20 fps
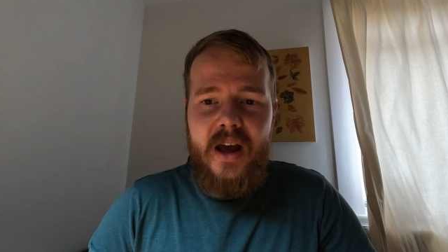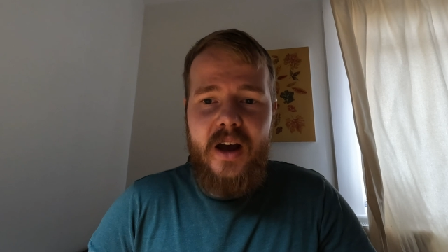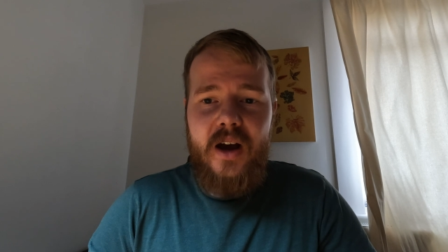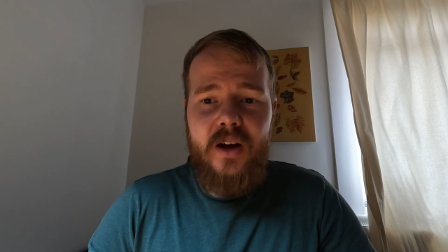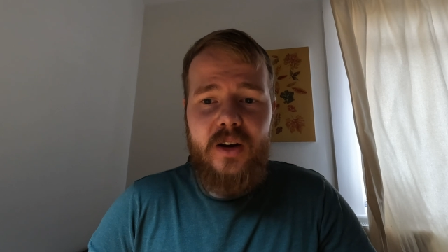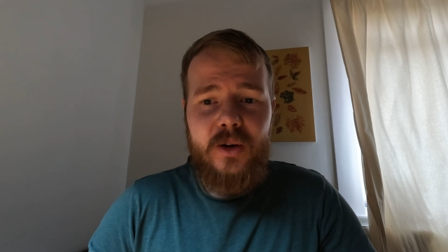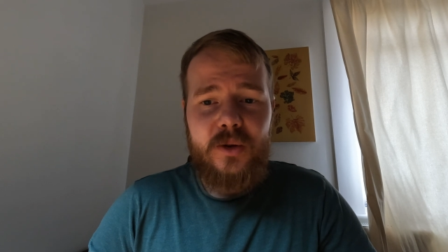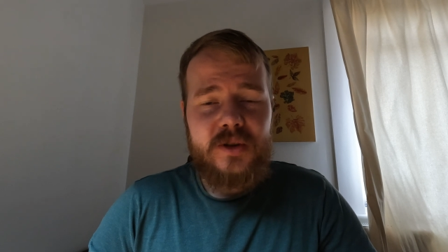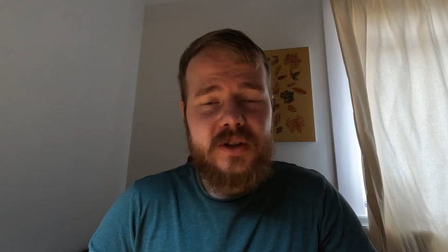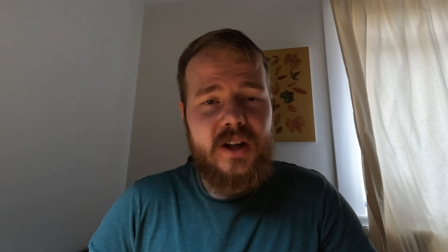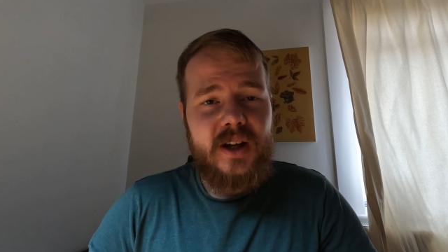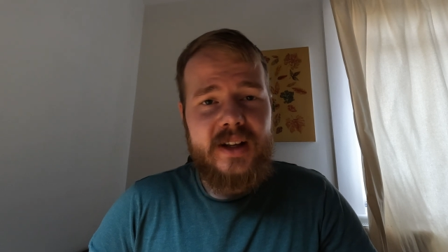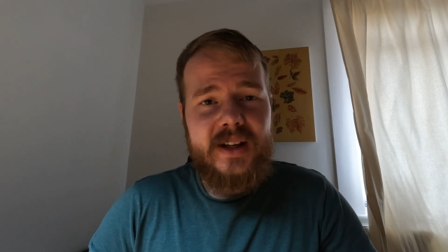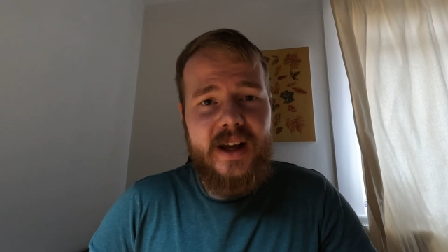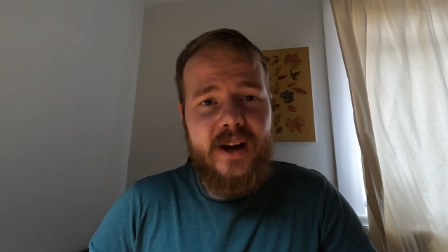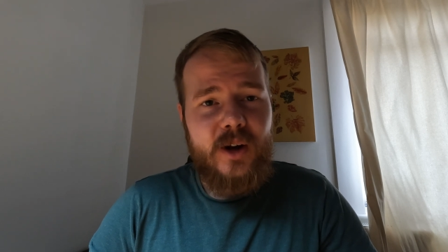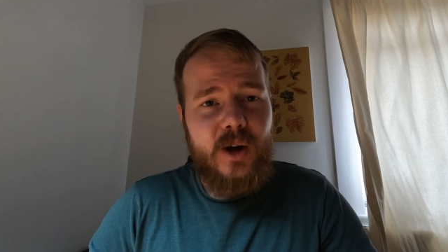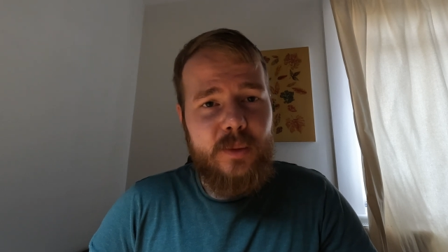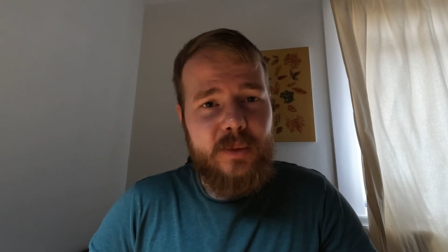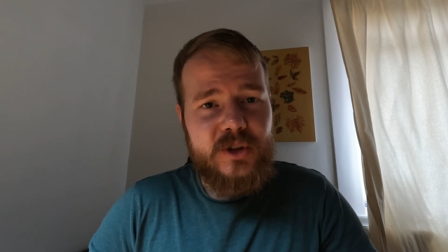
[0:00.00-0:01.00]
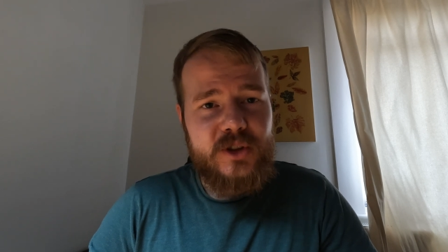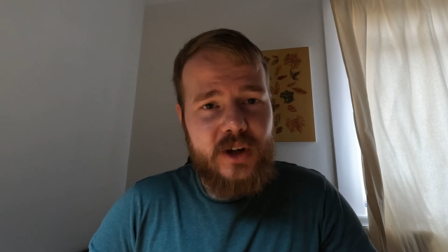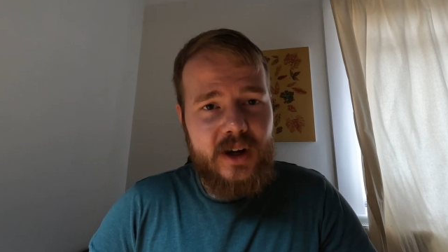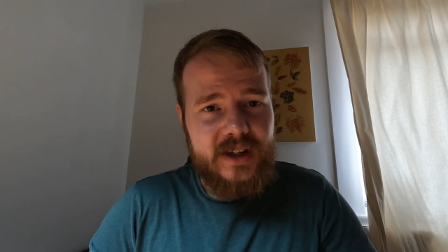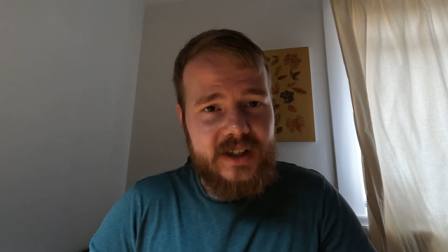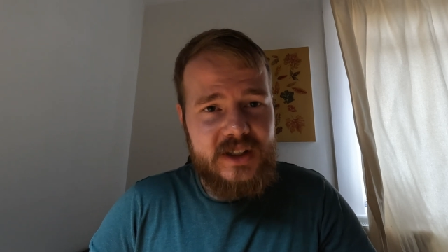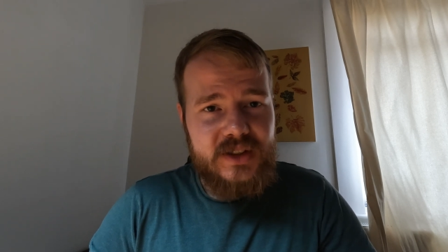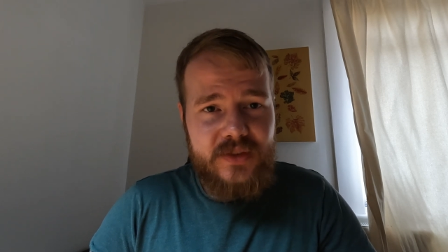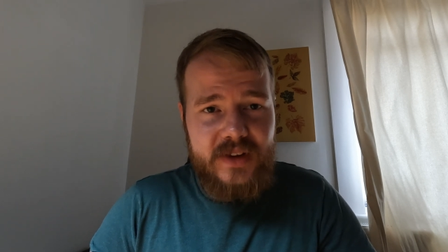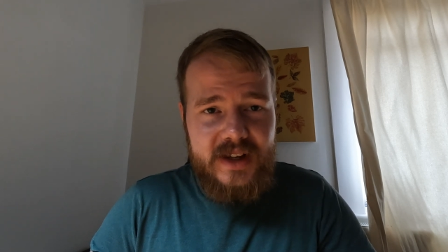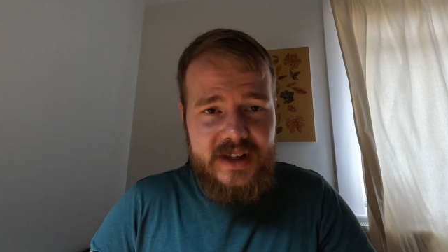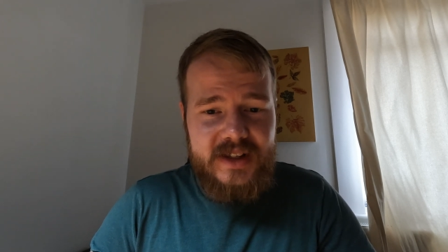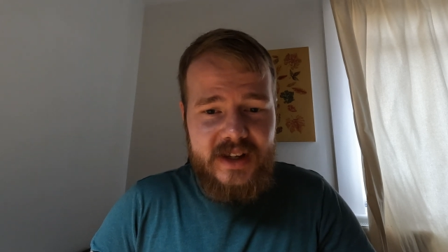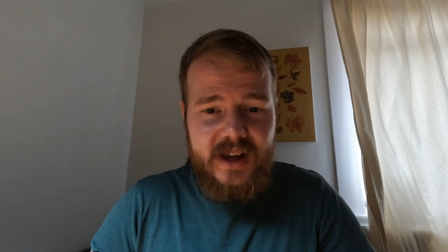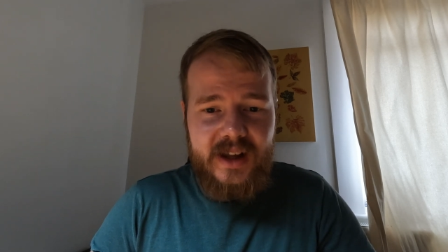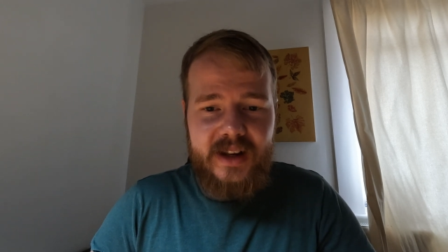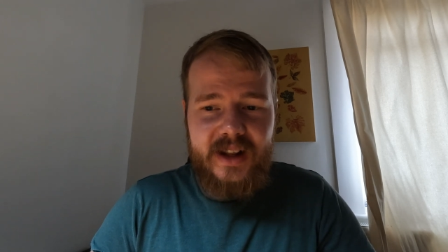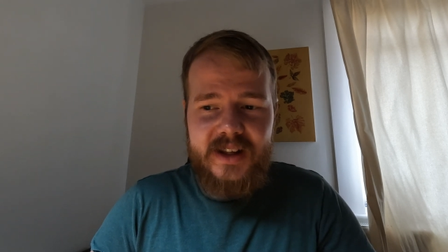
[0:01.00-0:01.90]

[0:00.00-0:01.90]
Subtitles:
Alongside that, I got my Chinese visa.